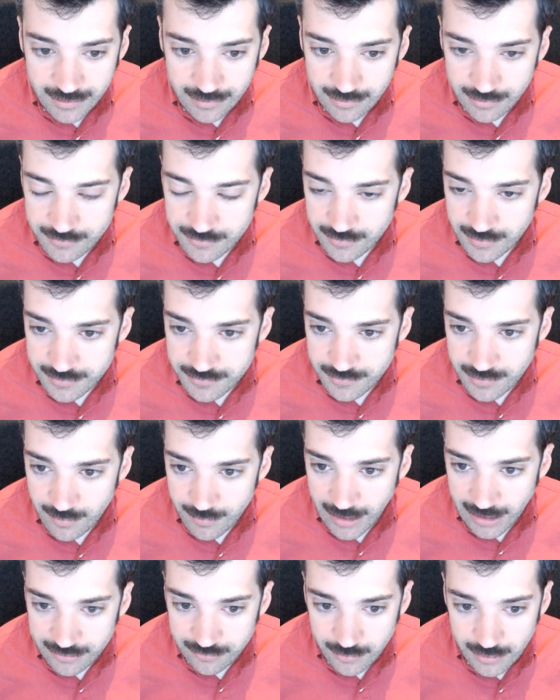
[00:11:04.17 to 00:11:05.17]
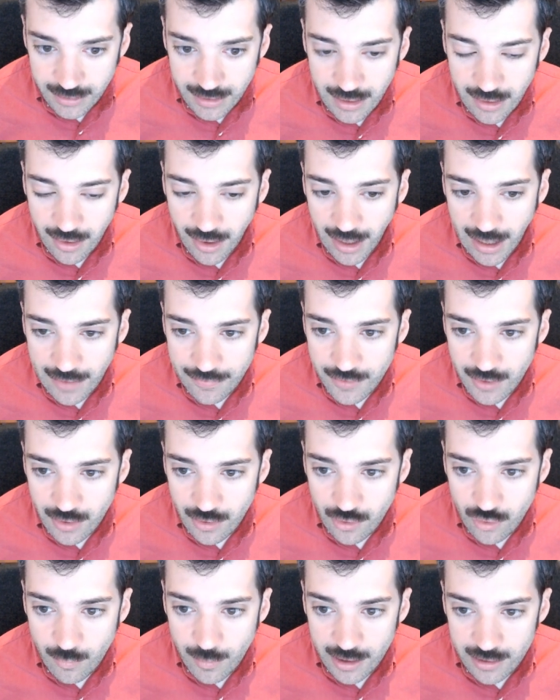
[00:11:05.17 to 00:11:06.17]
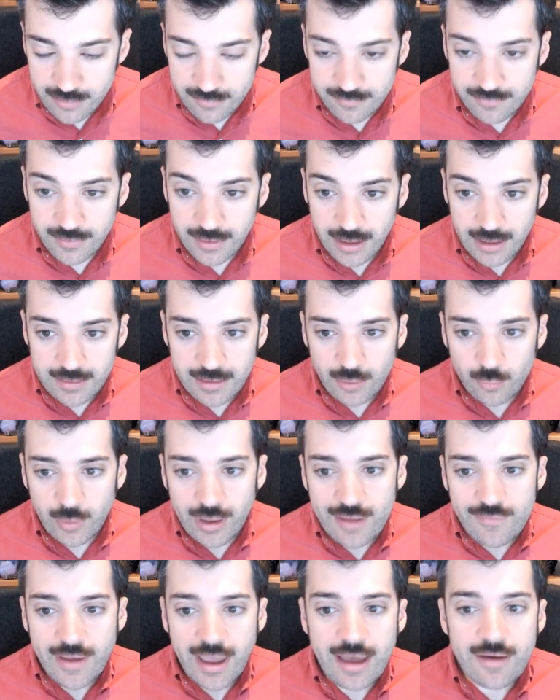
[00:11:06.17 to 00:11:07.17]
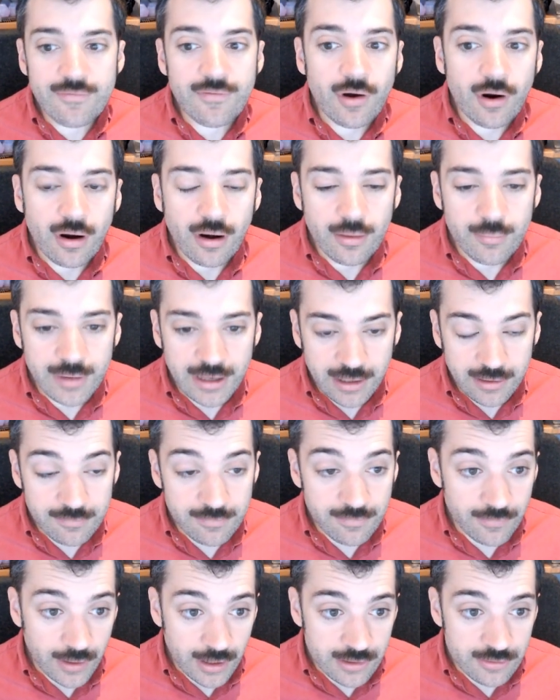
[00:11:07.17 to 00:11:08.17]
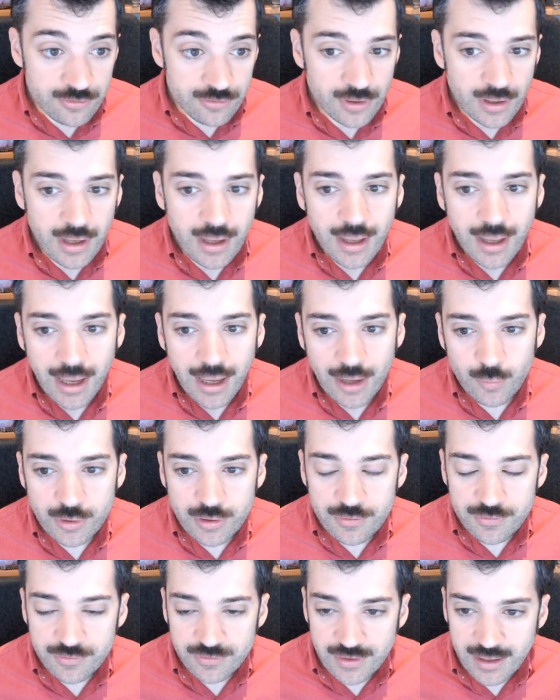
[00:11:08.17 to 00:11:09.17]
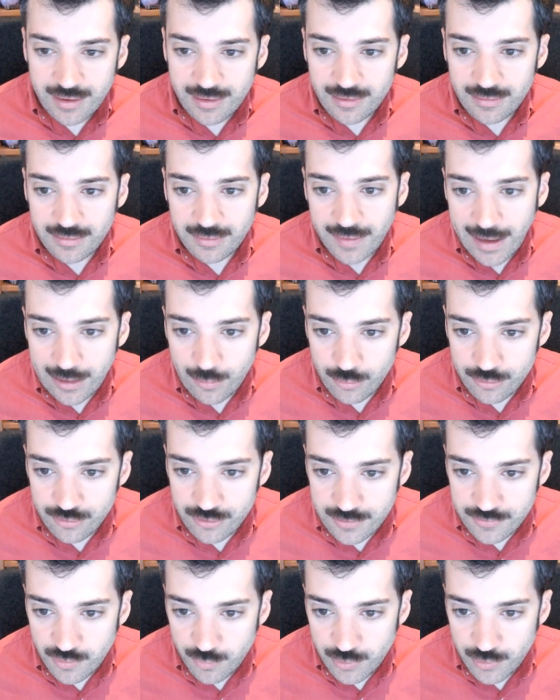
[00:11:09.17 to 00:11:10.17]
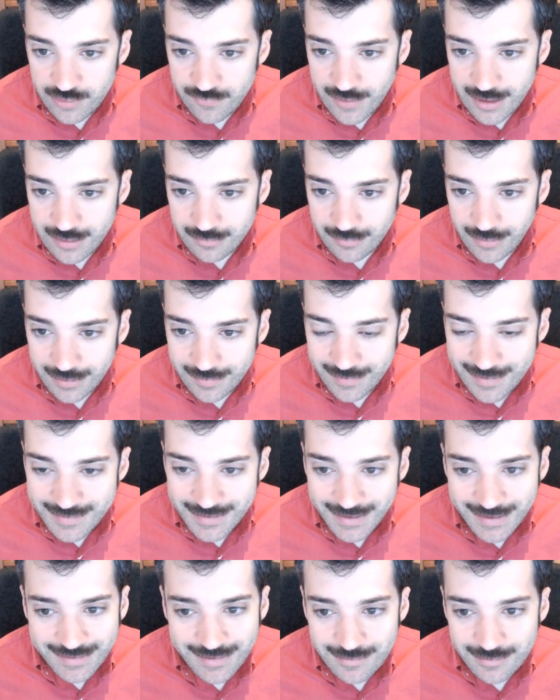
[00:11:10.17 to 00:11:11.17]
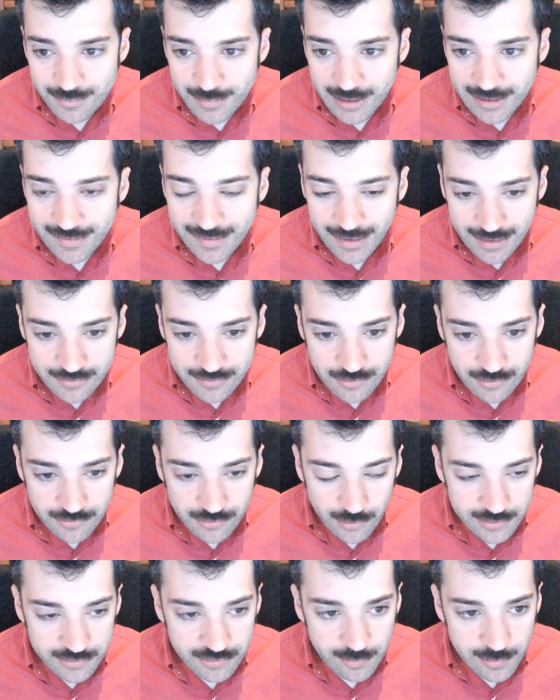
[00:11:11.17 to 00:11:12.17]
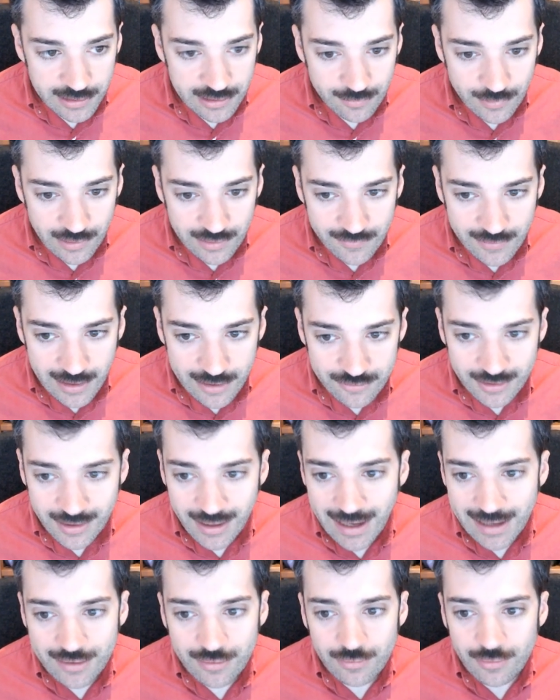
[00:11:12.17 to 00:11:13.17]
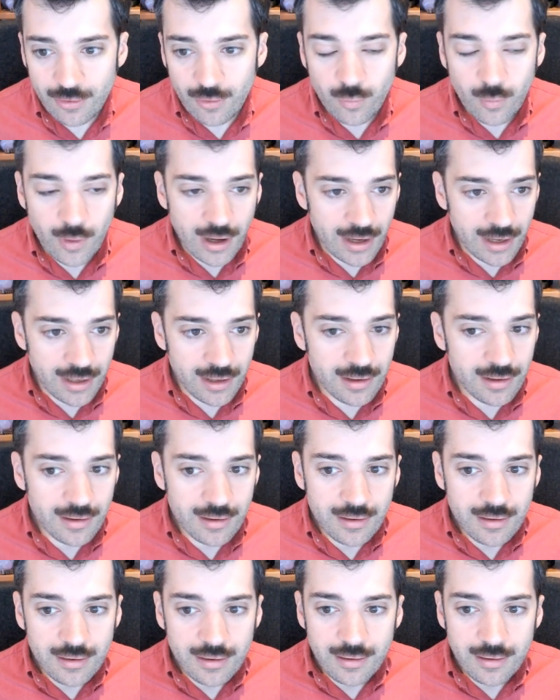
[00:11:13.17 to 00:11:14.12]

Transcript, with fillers: Now let's let's come back to it at the home of, and then we have FR meaning French. And when you see languages abbreviated like this, it doesn't mean the answer is going to be an abbreviation. I don't know why.